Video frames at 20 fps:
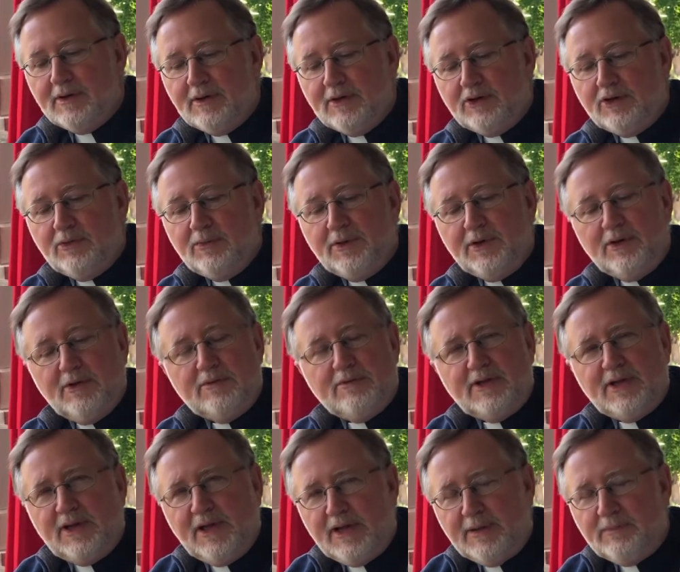Do we know the
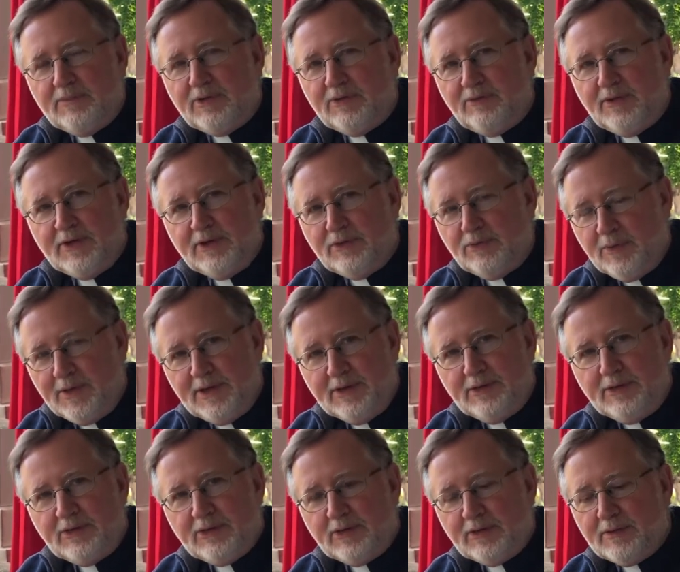names of these
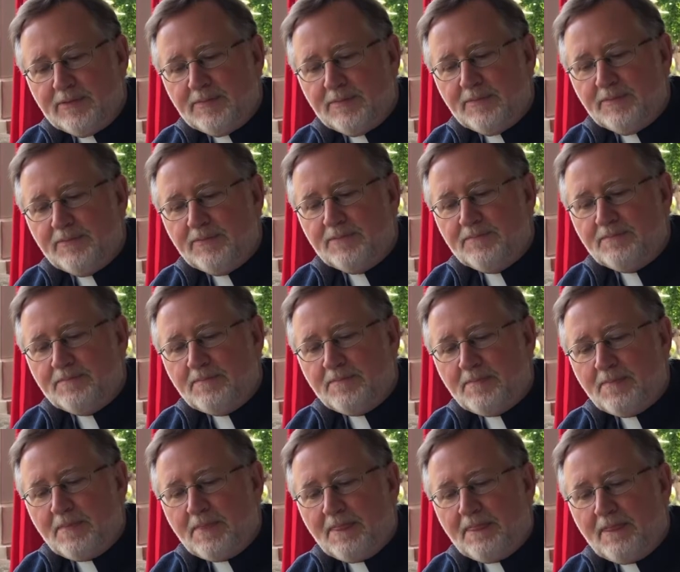weeds?
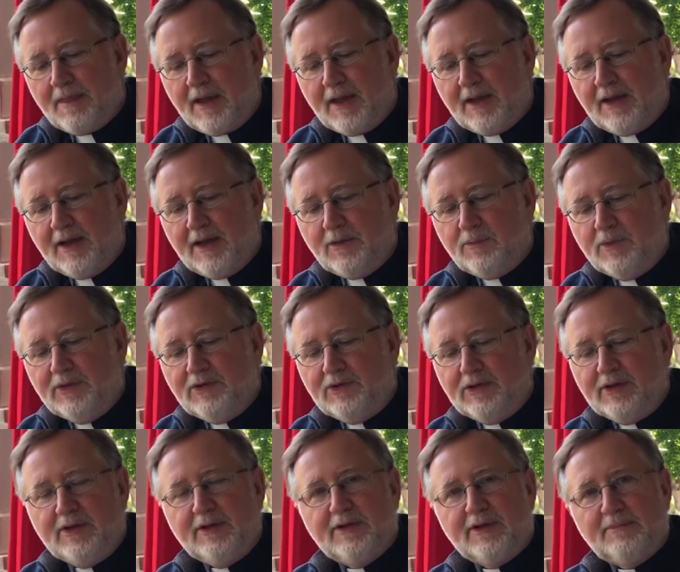Can we
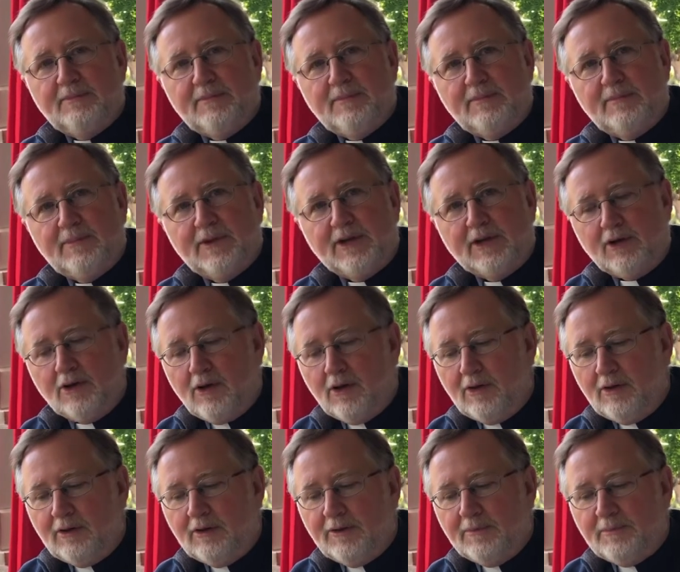see them and
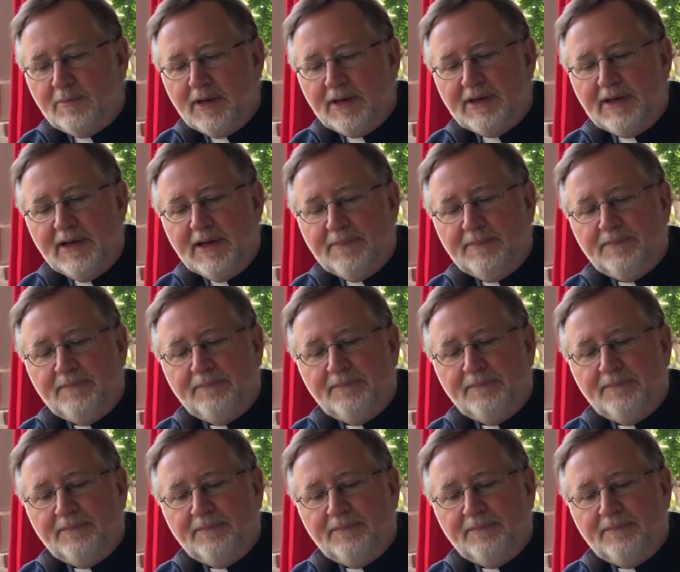call them by name?